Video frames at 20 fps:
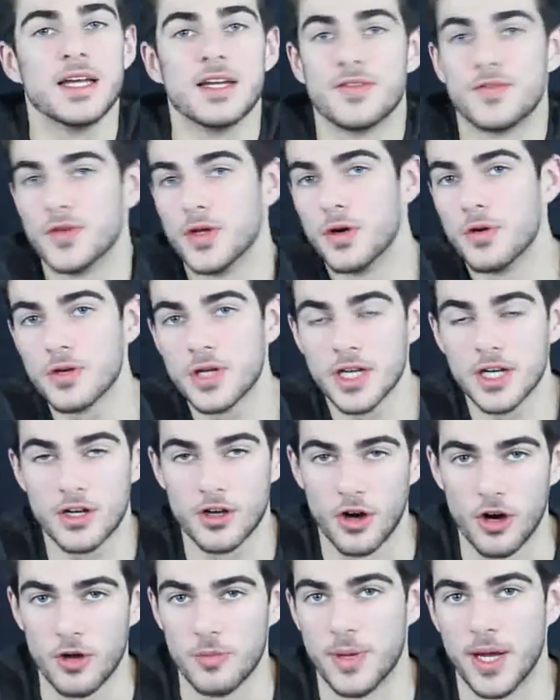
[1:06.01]
If you don't get a
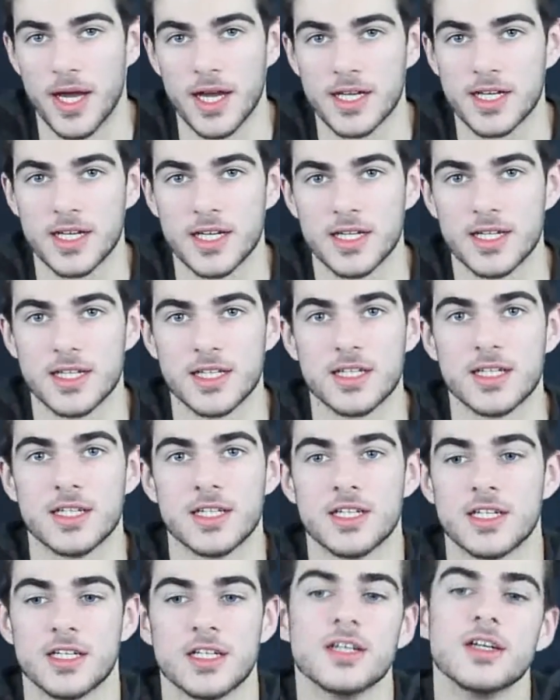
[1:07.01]
call back,
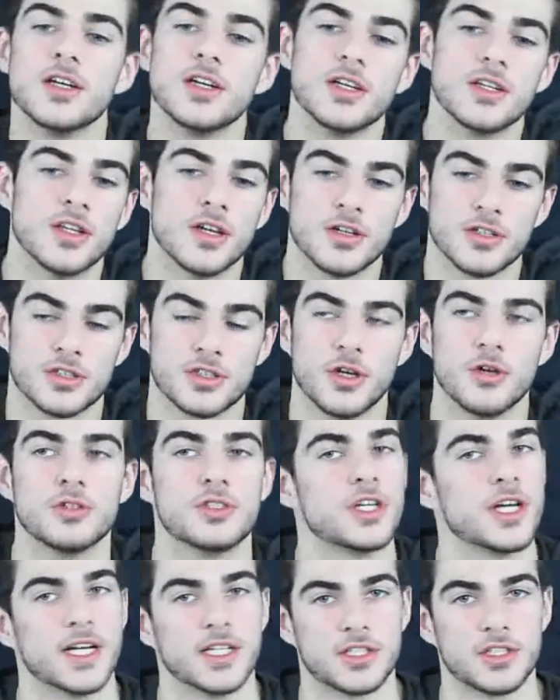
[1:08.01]
there's no
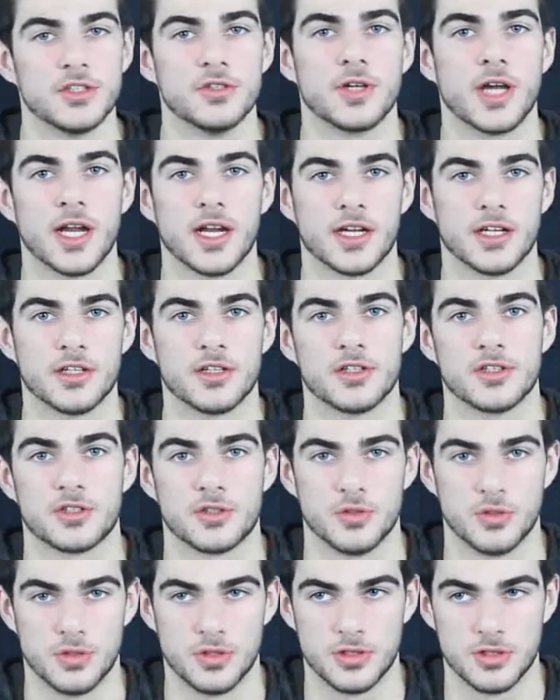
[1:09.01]
chance of you getting into the
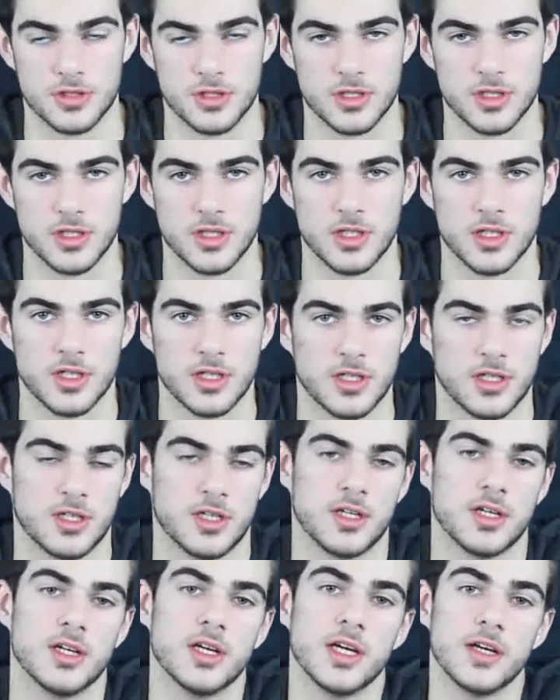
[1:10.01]
school.
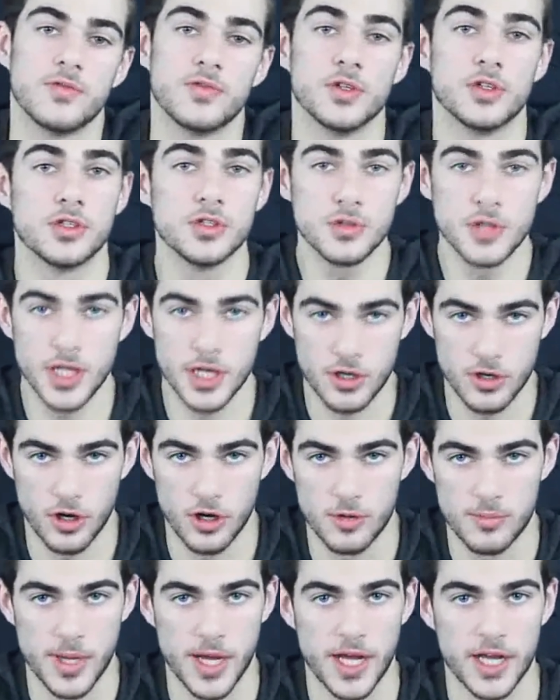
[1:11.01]
If you do get a
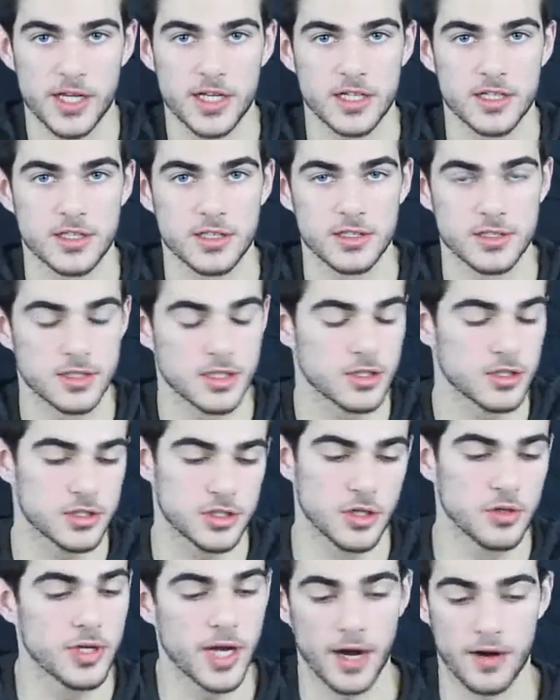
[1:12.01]
call back, there's
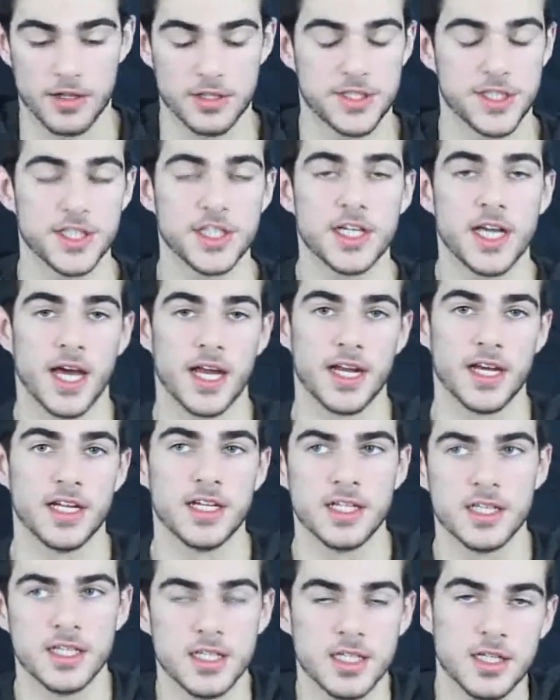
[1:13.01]
no guarantee you get
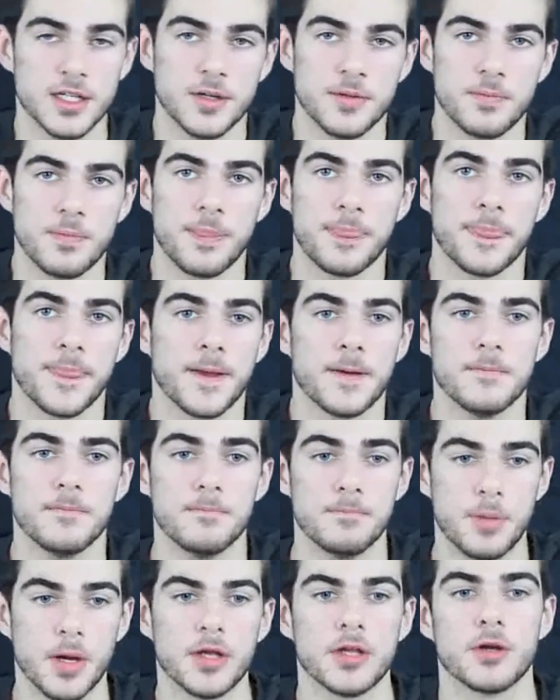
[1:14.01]
in,
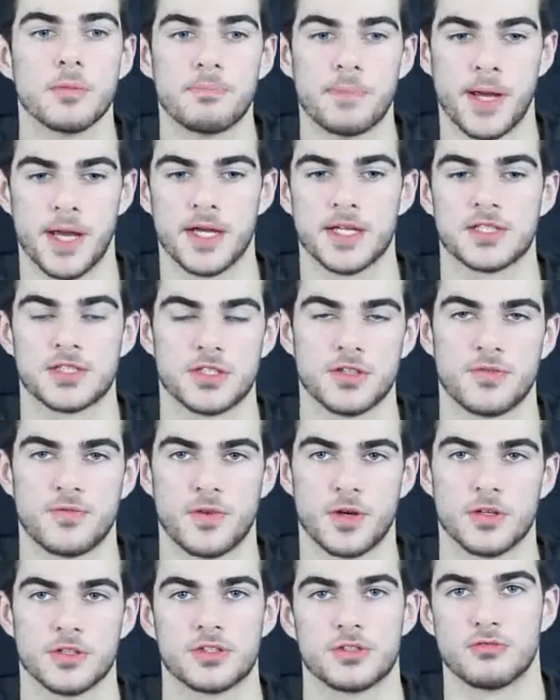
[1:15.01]
but you're past the
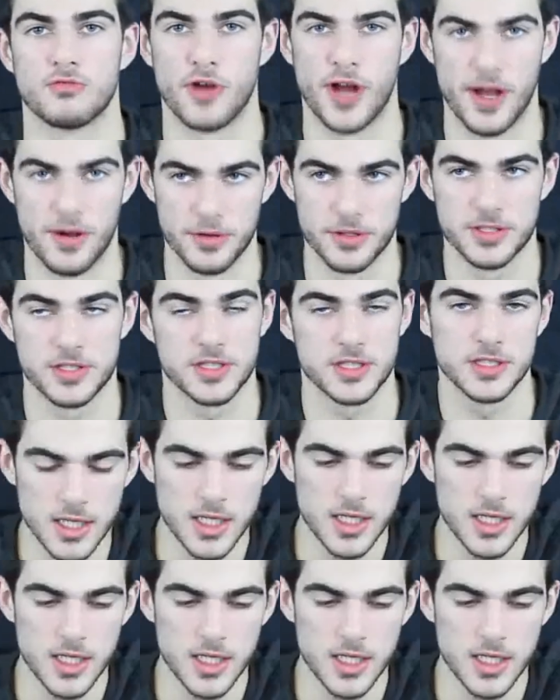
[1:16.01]
first round.